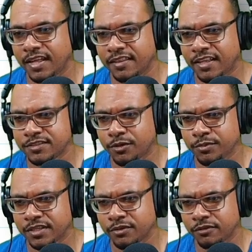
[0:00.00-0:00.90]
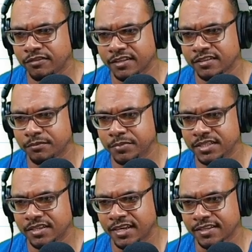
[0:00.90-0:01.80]
And that's how we get our vector
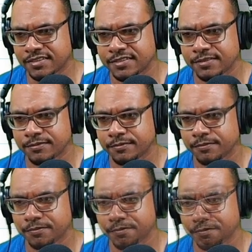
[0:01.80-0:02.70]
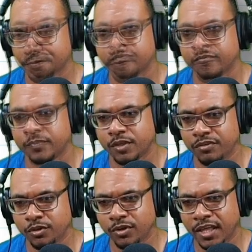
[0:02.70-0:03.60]
b to x. Now,
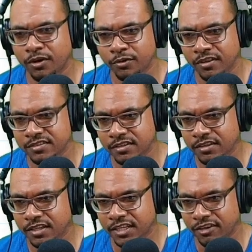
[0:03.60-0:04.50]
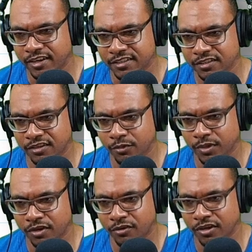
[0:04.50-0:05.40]
if you don't like how this looks, you can write it the other
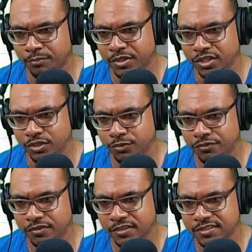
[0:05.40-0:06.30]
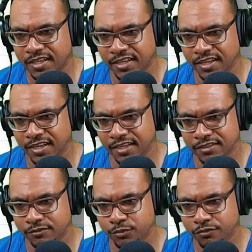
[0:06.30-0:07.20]
way around and put the u first and then
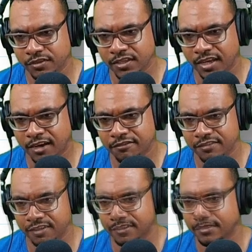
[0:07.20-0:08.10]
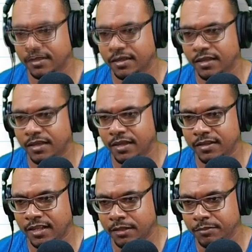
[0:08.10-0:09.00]
negative 2v after,
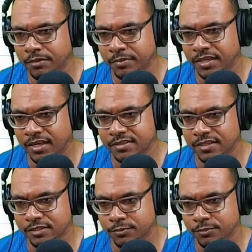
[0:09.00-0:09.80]
and that'll be bx